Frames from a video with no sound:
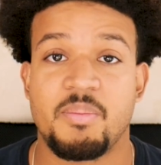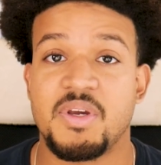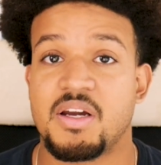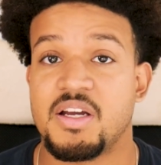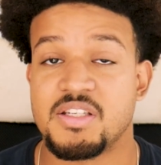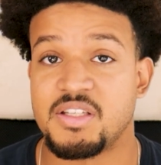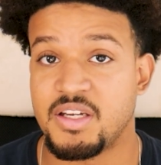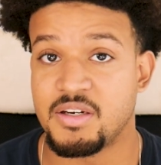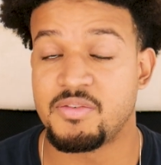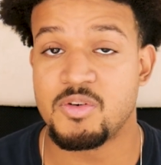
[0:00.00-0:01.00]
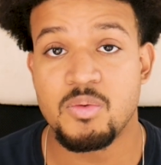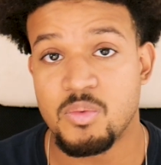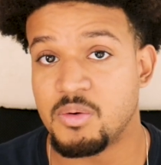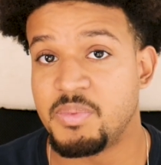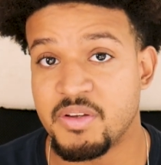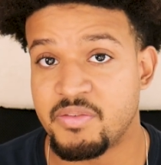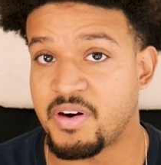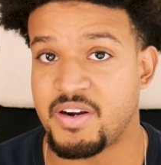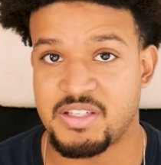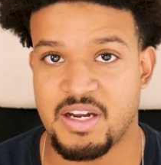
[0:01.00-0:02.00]
because the interview will be
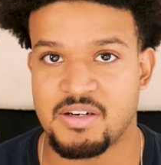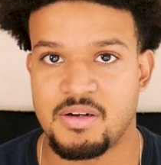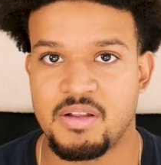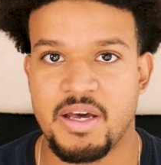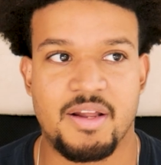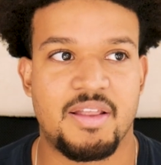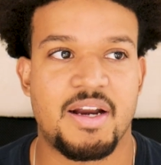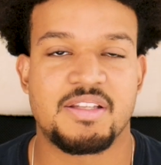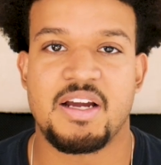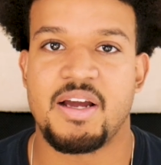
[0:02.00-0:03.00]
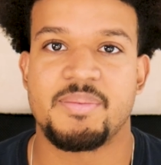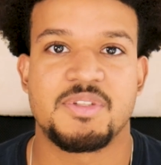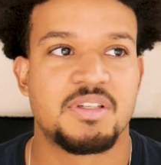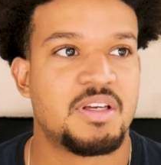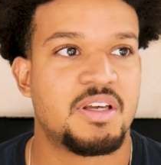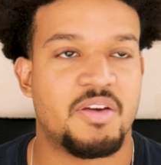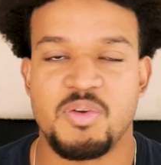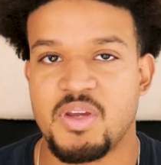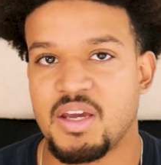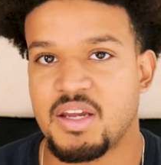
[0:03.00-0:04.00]
very technical, and a lot of times if you
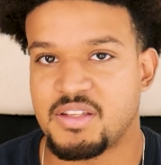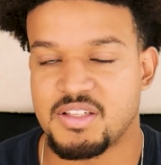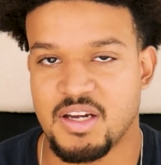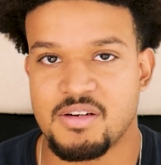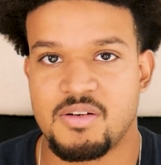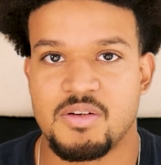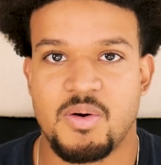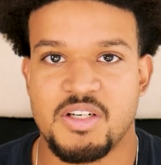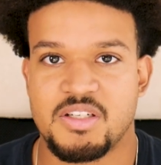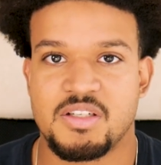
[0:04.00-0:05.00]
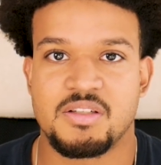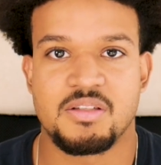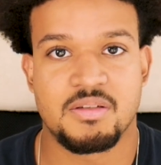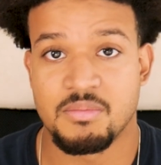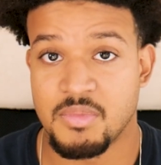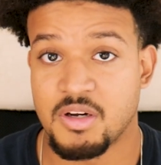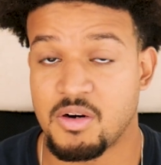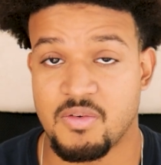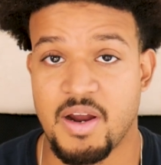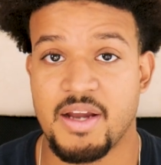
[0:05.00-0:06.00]
can't get the technical questions
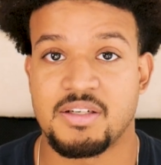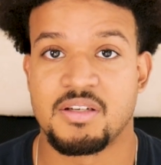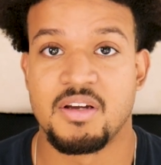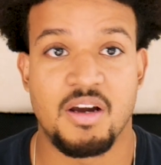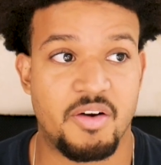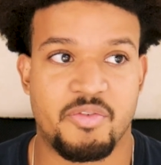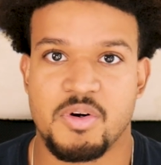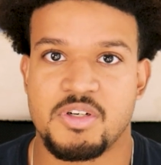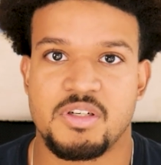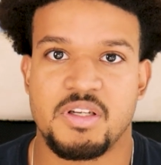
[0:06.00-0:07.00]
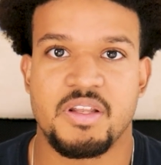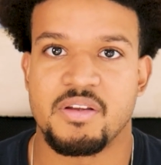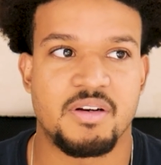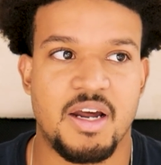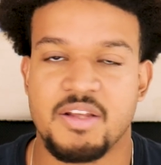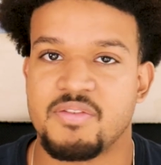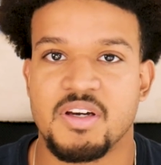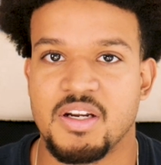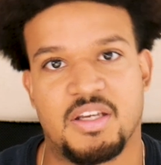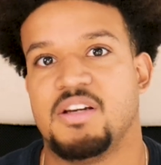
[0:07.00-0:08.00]
correct, unfortunately they're not even
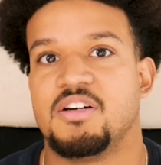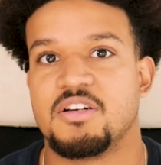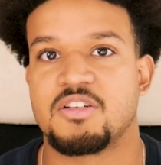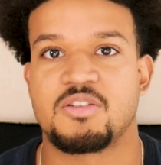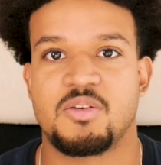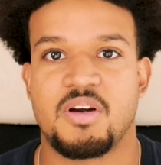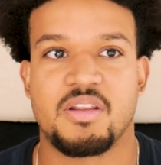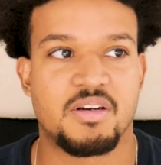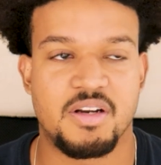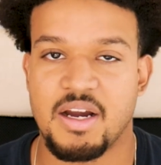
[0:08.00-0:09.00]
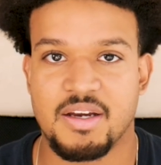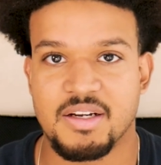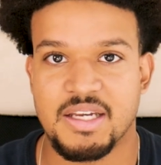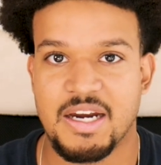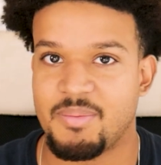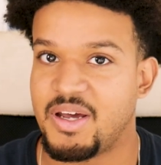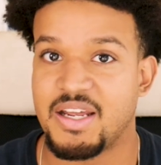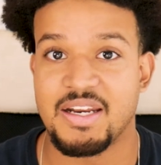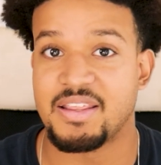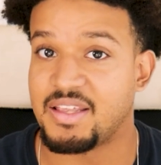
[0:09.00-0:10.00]
going to hear your story. They're not going to care about
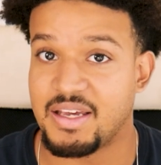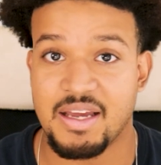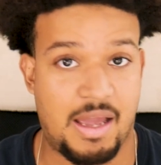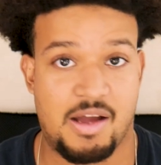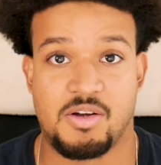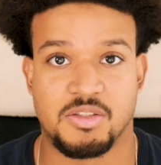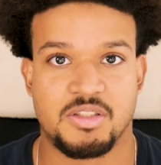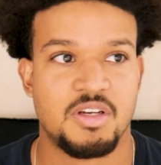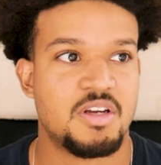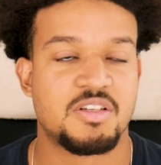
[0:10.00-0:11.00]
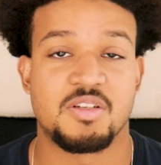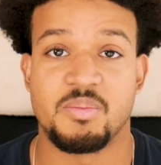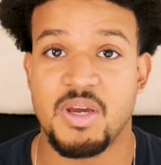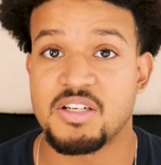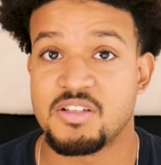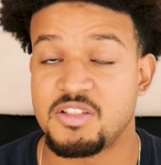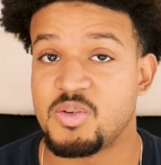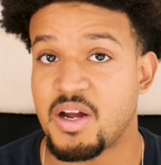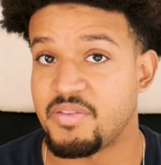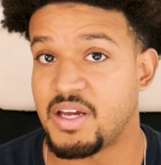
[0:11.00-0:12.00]
anything else. So make sure you
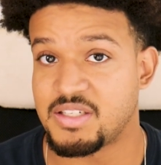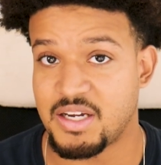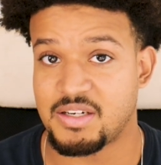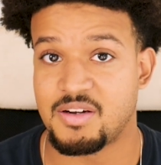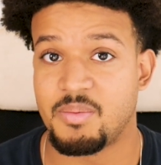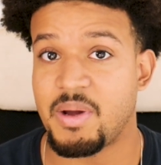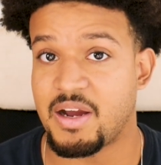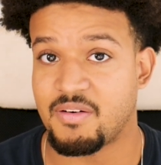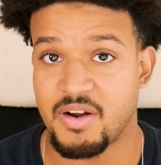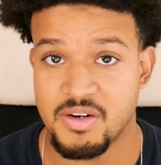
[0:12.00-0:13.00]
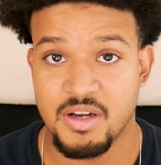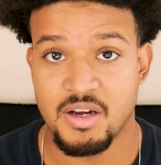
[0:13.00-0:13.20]
have that technical background